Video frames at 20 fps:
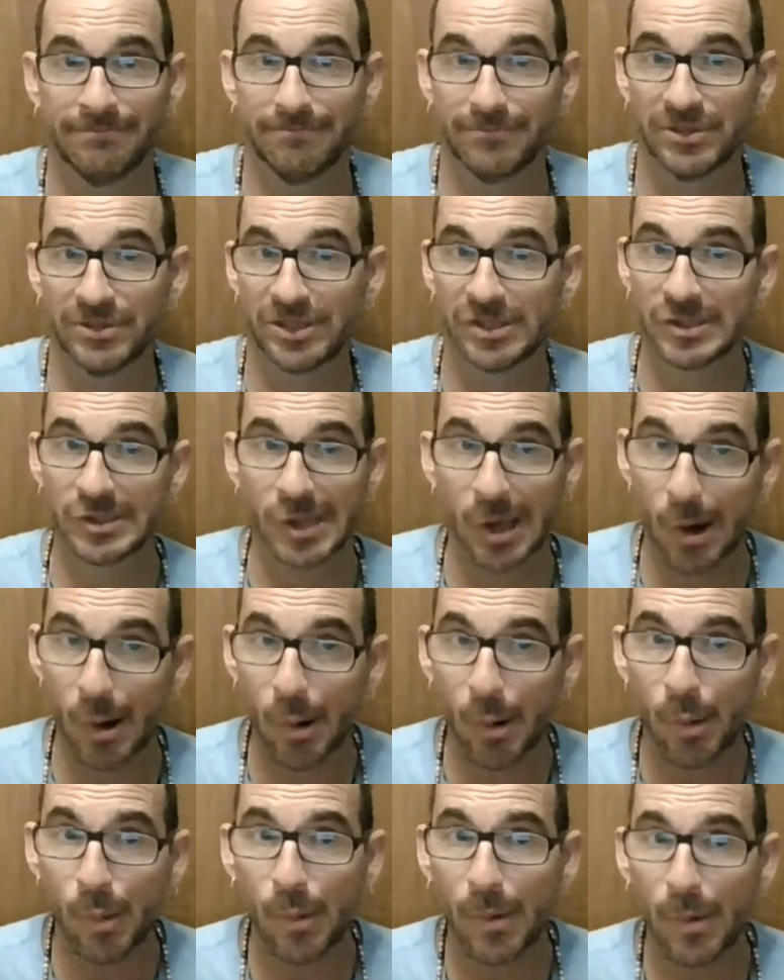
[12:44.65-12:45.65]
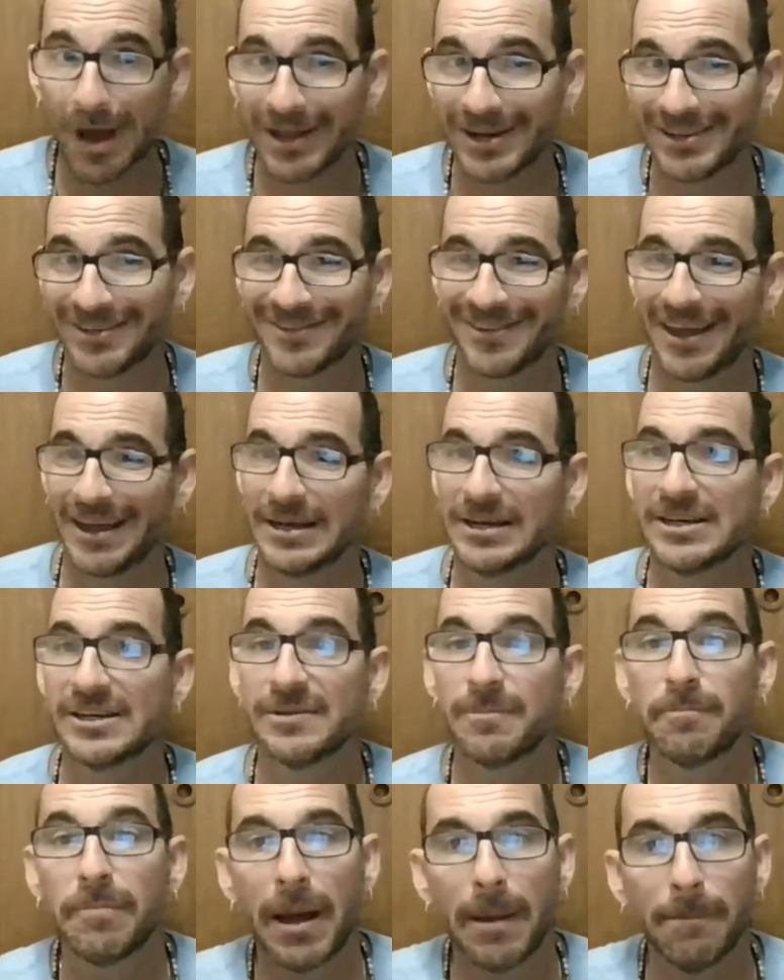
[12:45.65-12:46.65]
So I decided
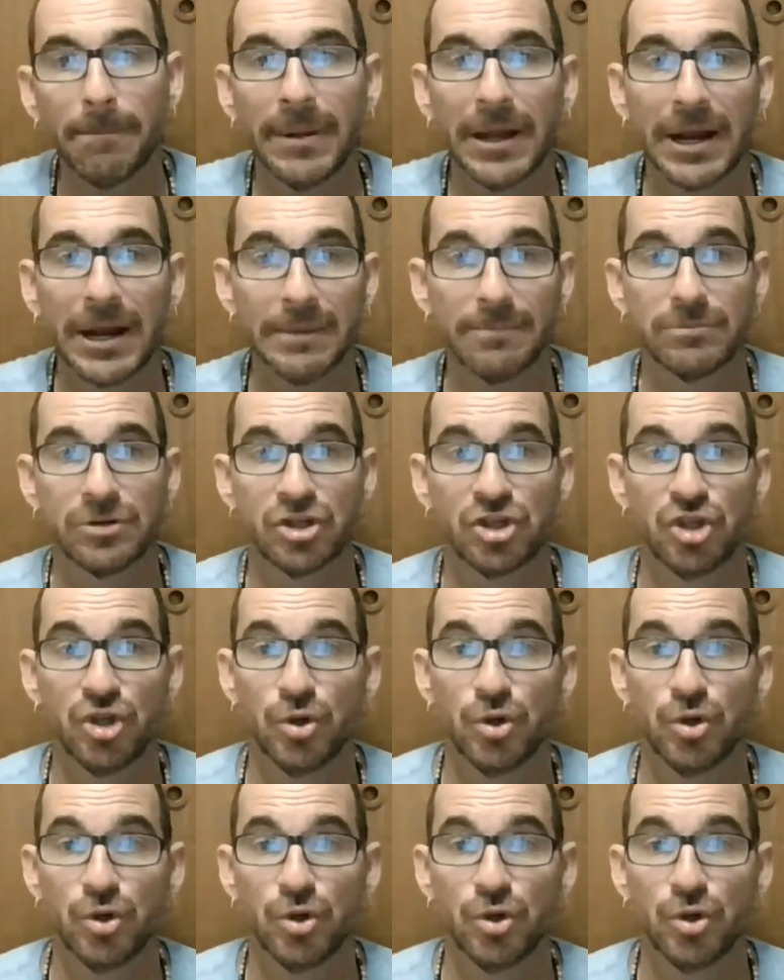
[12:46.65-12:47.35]
to bump it up